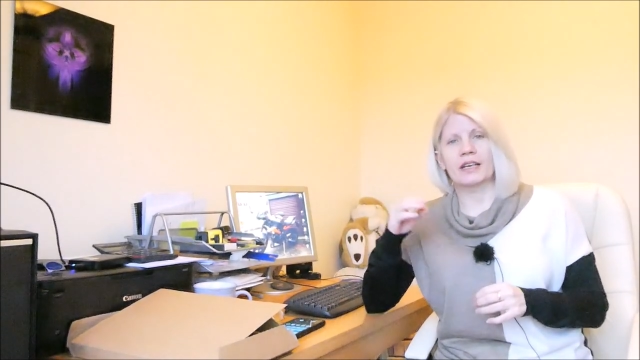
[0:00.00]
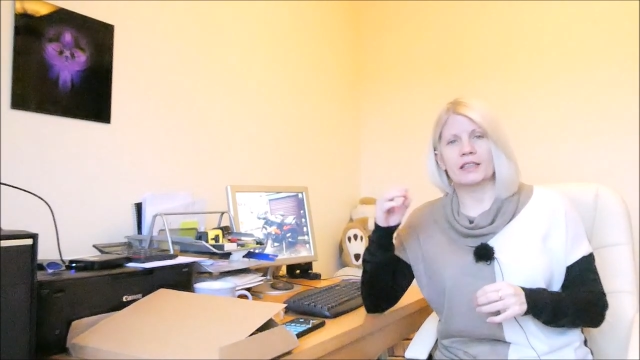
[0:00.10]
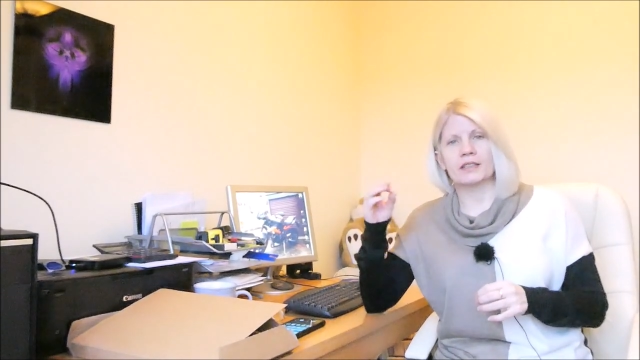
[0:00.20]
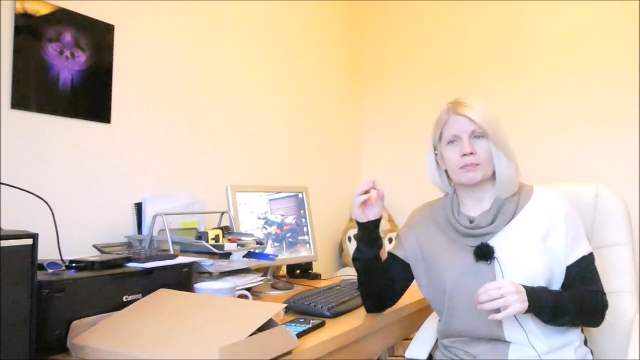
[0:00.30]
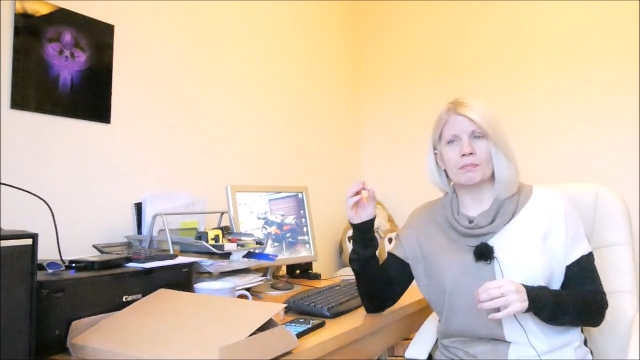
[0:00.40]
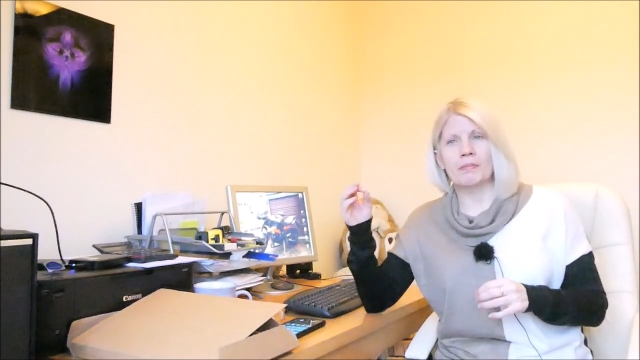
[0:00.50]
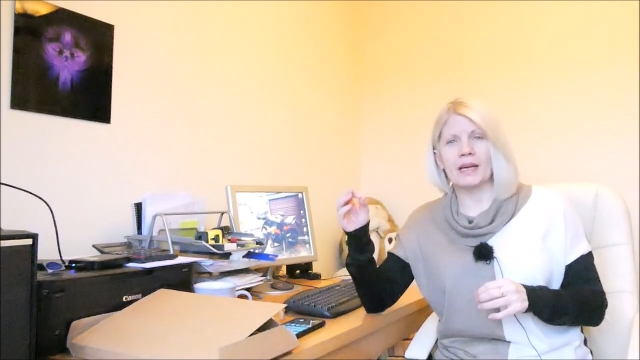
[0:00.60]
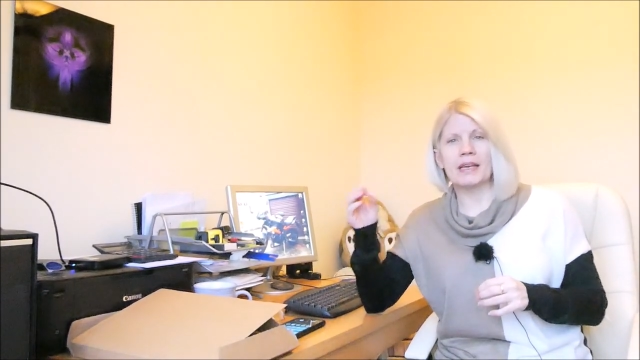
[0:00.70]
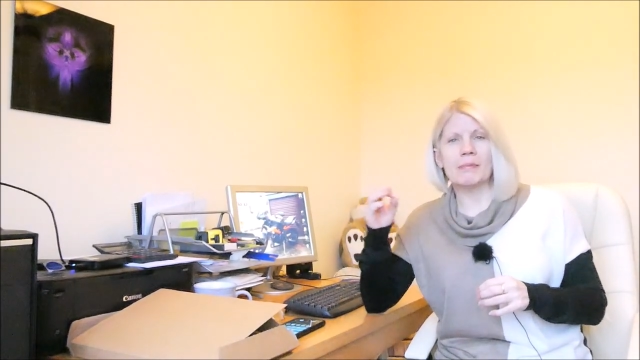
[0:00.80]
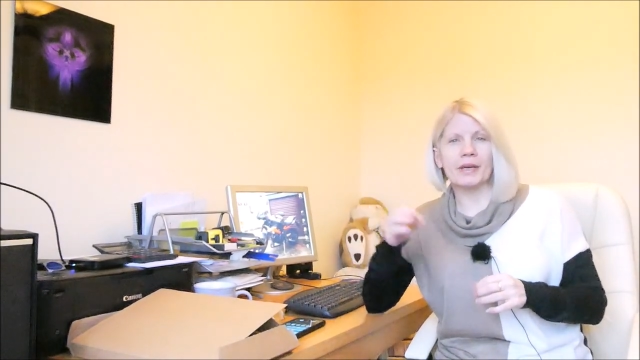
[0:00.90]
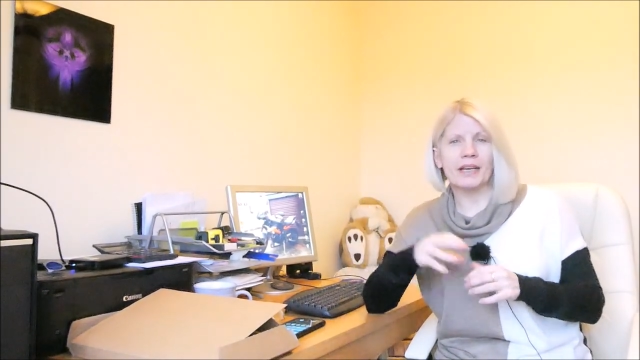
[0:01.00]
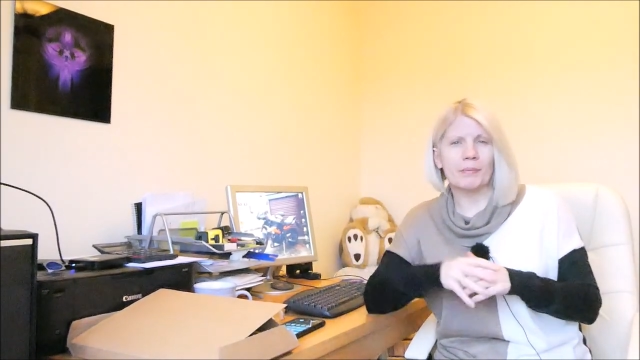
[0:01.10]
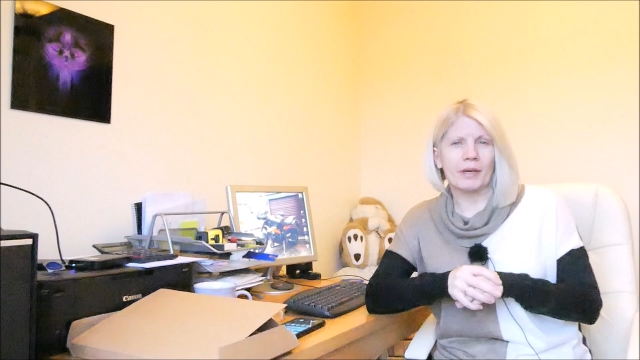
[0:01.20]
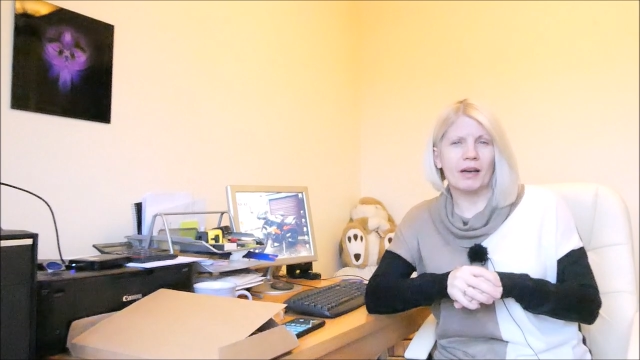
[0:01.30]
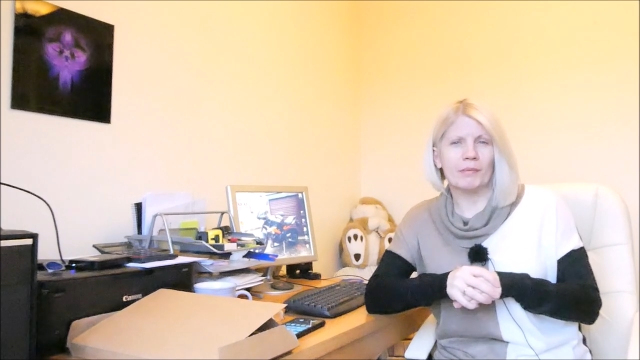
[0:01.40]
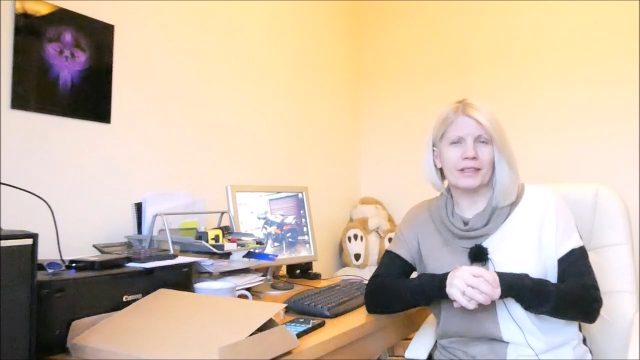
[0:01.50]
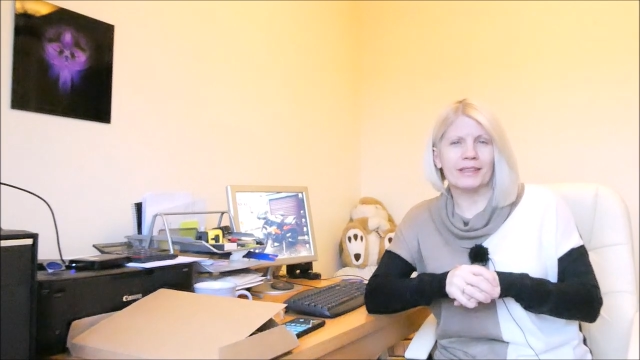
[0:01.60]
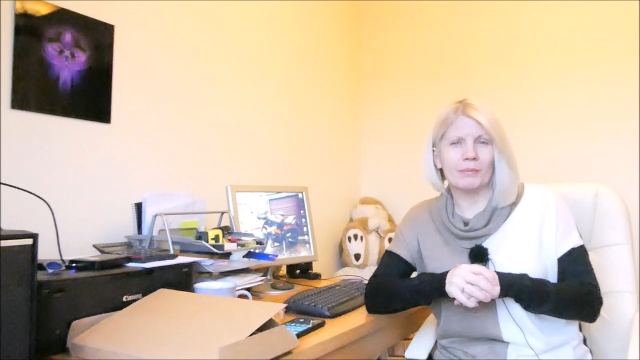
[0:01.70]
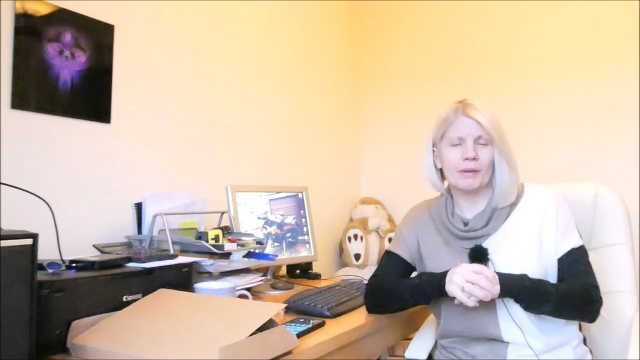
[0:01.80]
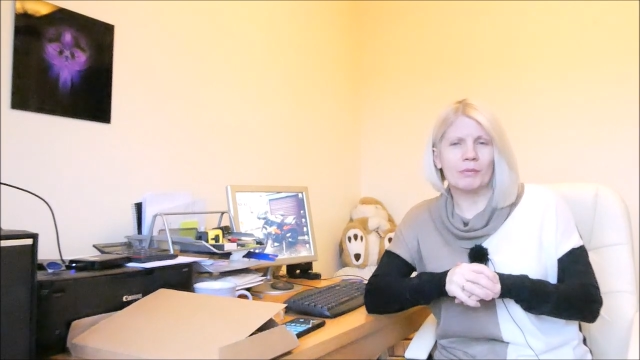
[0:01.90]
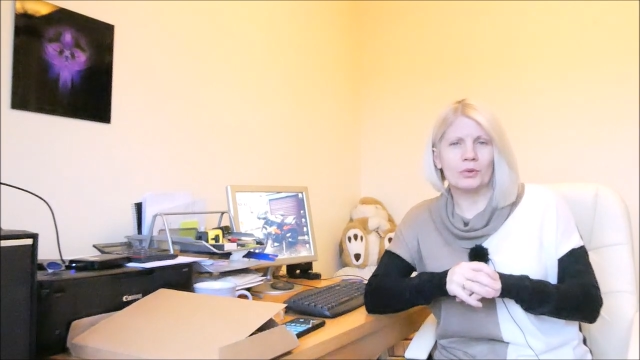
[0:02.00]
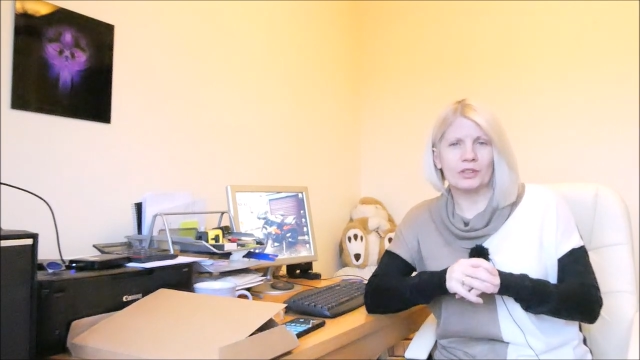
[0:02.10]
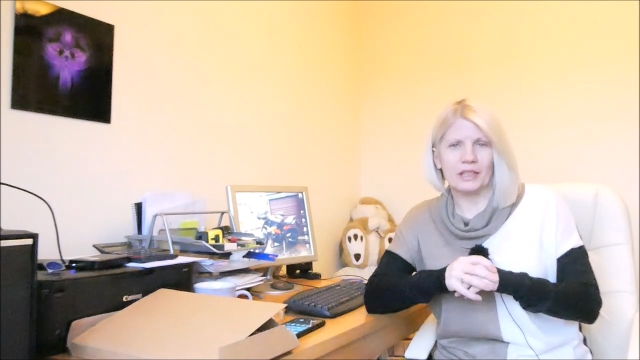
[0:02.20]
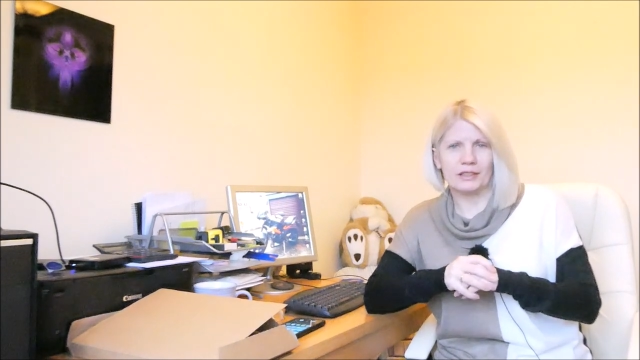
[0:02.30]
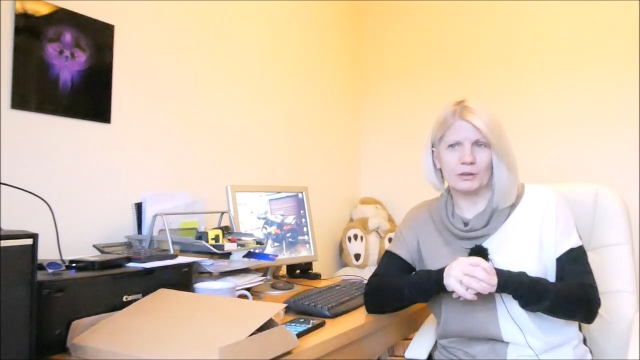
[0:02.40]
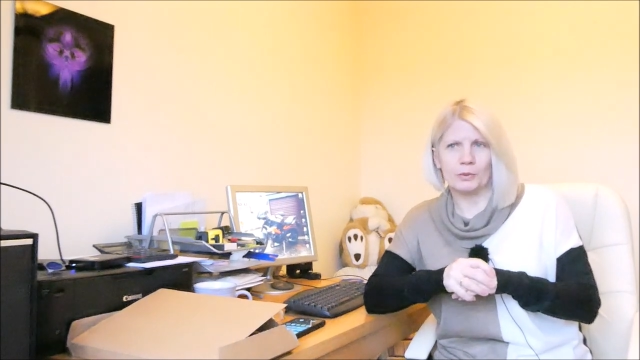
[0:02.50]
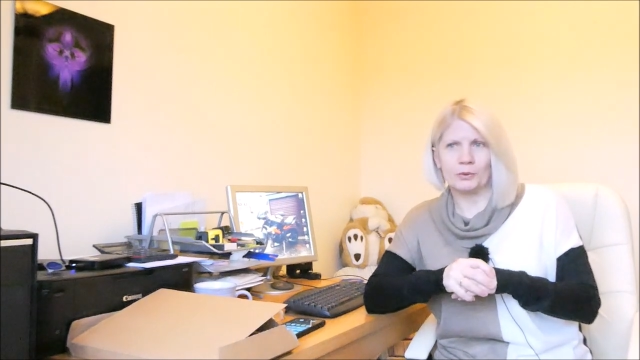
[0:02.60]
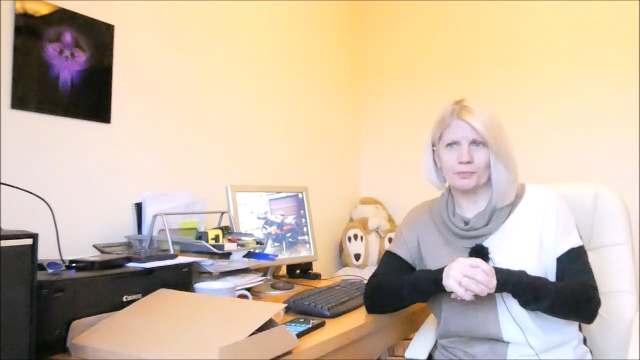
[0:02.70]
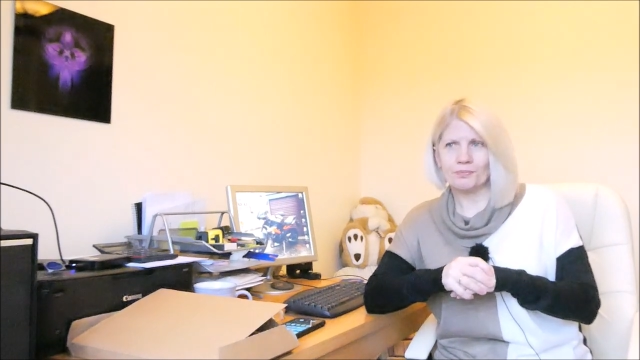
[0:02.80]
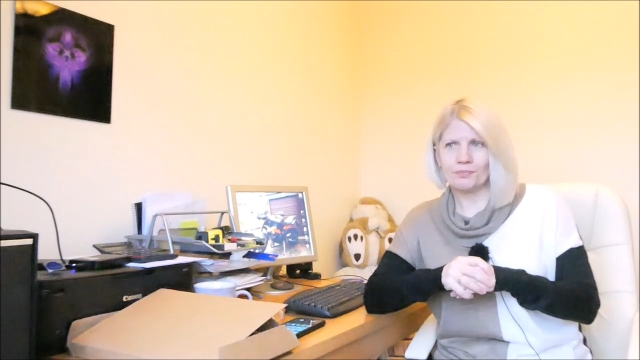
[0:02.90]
is maybe going to become a little bit more sensible